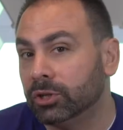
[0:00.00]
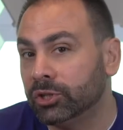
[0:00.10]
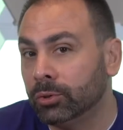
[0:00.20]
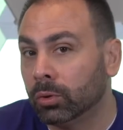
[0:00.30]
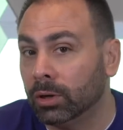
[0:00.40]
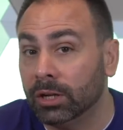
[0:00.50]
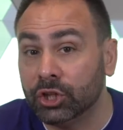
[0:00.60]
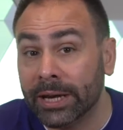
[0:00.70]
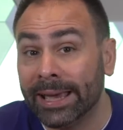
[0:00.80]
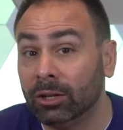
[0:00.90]
their store on the
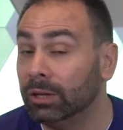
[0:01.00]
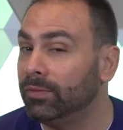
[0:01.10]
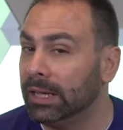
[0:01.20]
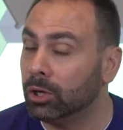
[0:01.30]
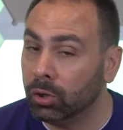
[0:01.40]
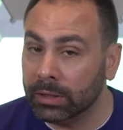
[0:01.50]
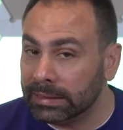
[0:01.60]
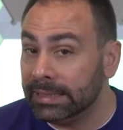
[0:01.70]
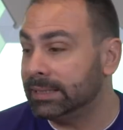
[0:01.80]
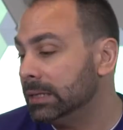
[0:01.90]
channel if they could at
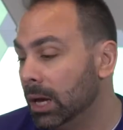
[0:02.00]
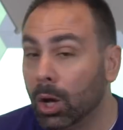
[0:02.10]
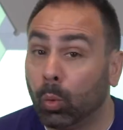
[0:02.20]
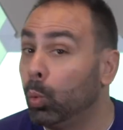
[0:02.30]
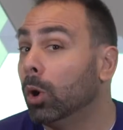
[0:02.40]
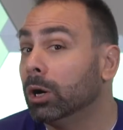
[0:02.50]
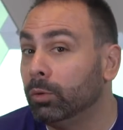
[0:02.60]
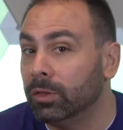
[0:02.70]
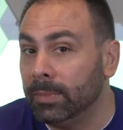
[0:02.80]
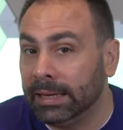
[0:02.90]
least work
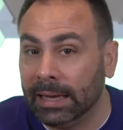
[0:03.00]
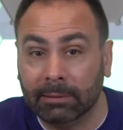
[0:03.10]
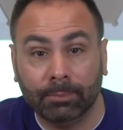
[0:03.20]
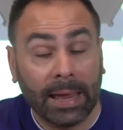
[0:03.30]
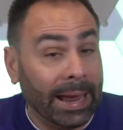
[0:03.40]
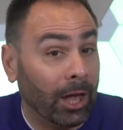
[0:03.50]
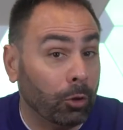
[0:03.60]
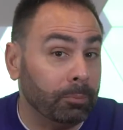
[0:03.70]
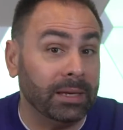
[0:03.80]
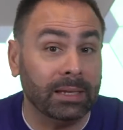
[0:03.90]
with me and
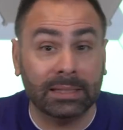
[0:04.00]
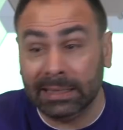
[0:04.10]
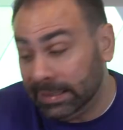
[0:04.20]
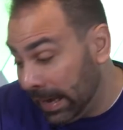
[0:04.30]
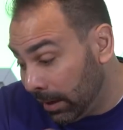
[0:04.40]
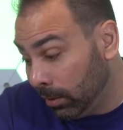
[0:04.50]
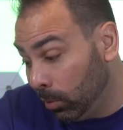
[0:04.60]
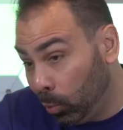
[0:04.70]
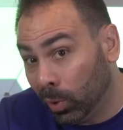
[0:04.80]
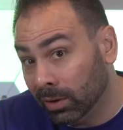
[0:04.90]
help me to get
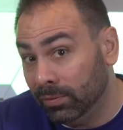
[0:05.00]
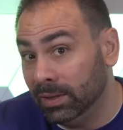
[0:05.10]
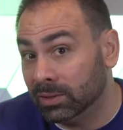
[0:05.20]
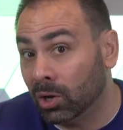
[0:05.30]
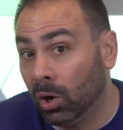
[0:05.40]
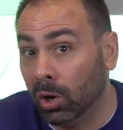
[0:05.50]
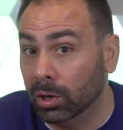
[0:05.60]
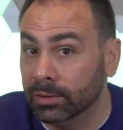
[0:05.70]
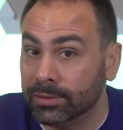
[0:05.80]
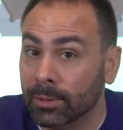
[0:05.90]
one of these
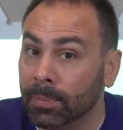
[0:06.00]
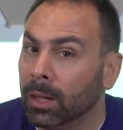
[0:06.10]
cards.